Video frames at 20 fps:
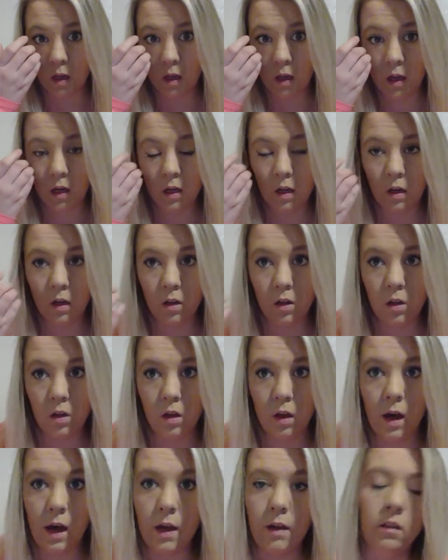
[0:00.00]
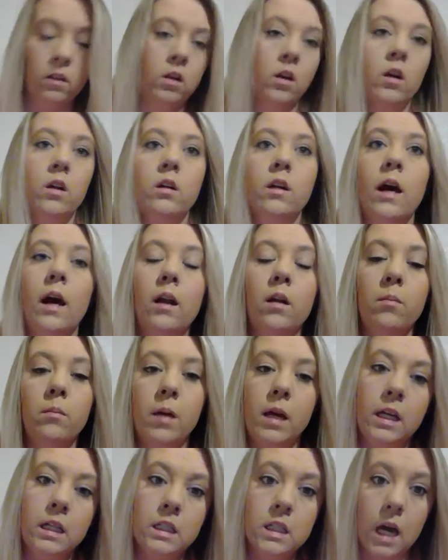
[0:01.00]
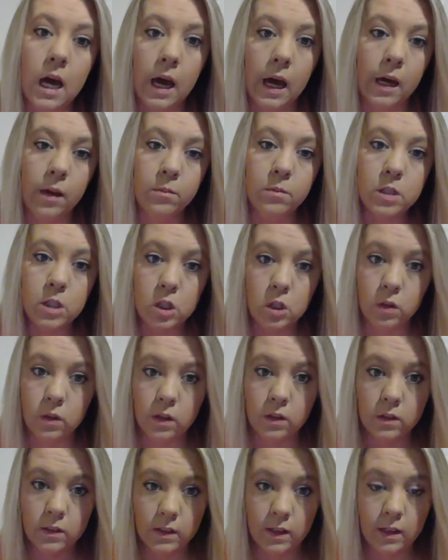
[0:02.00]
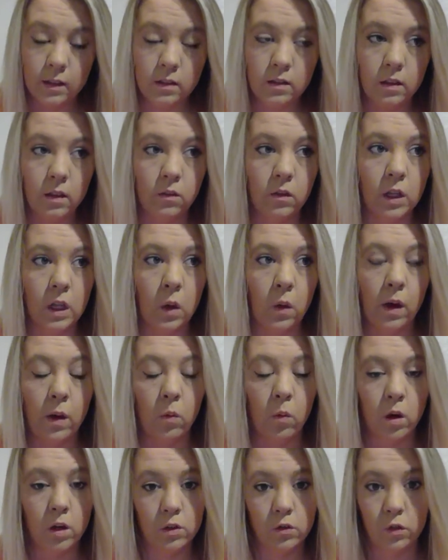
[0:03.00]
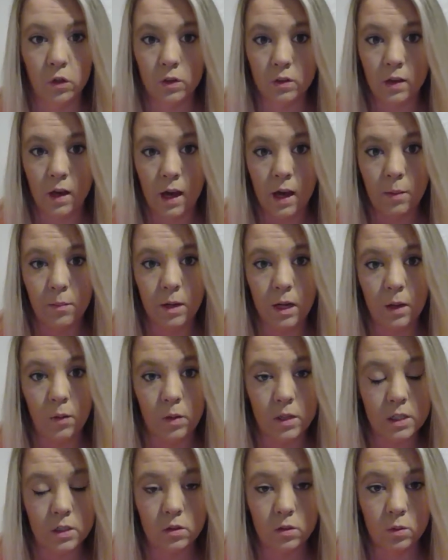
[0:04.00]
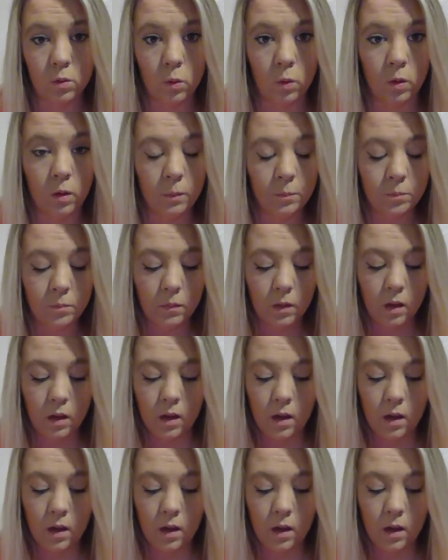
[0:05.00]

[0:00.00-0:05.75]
And I learned how to make time to do those things, even though I worked full time and I went to school.